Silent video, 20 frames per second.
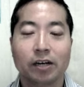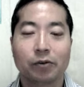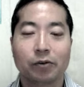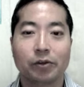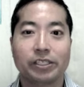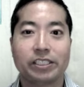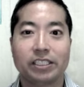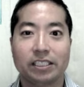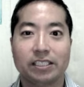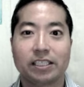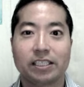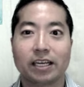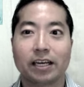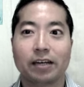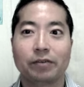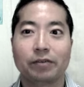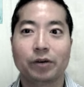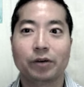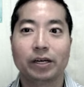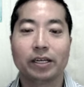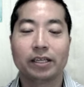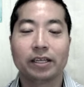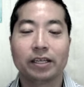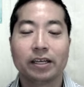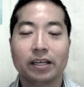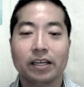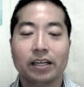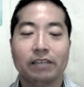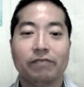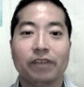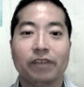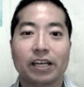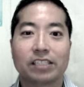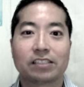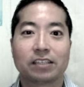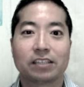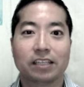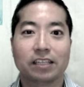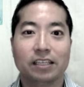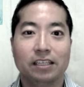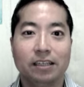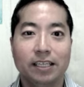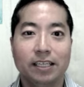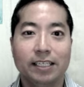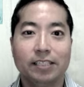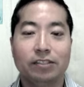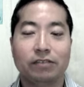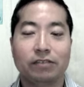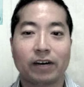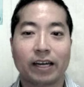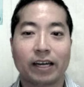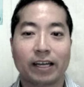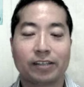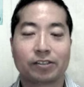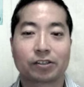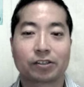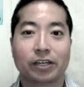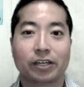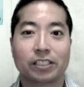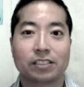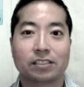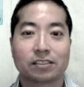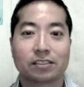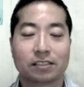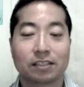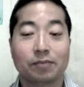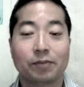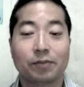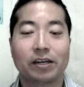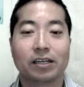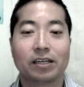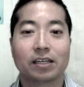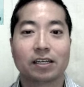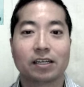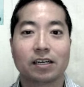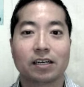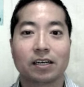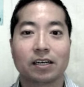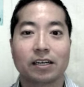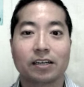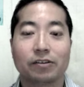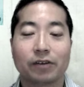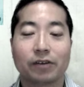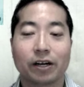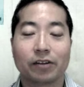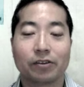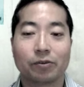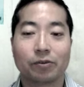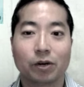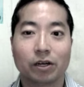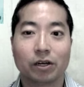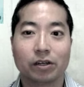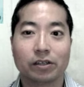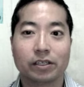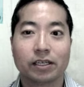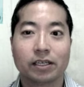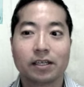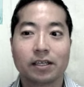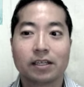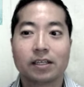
which she said would eventually lead to financial crisis in America and around the world.